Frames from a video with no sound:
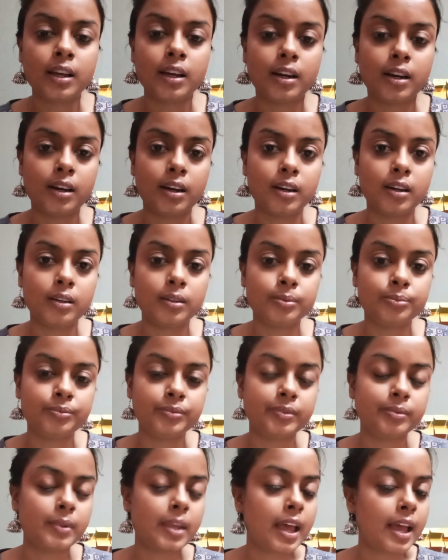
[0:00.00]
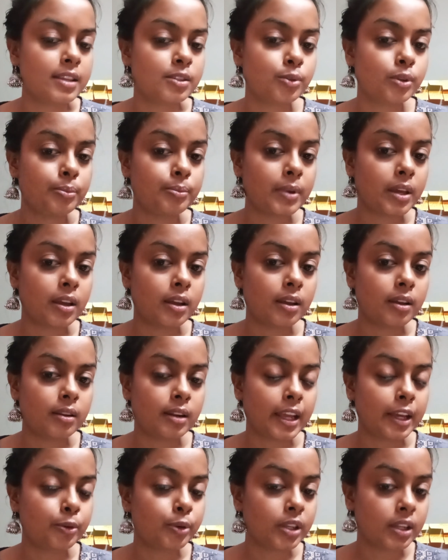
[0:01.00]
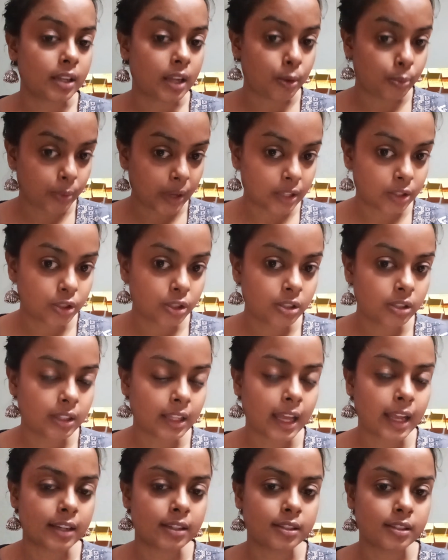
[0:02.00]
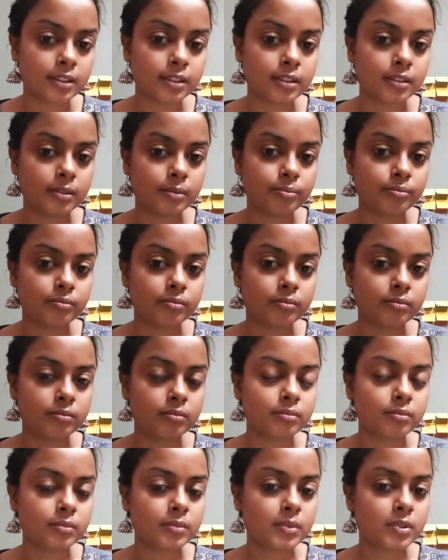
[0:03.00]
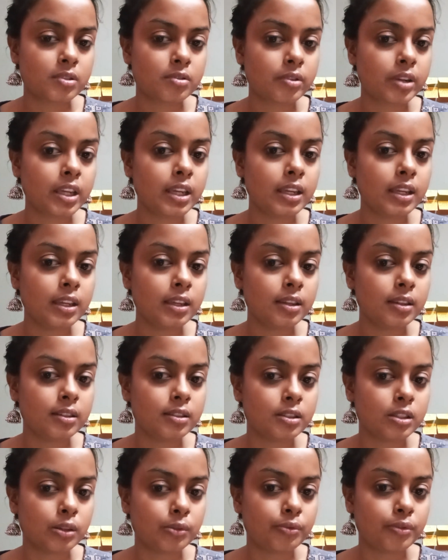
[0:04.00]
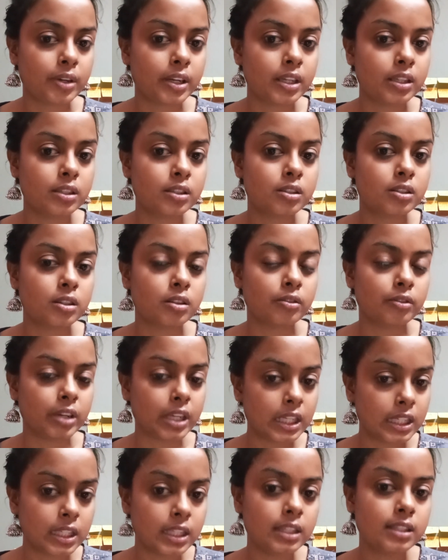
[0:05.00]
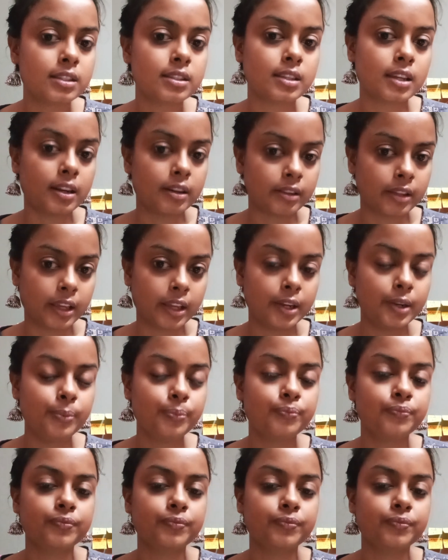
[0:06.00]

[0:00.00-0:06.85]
As we now mentioned that three different readings are there.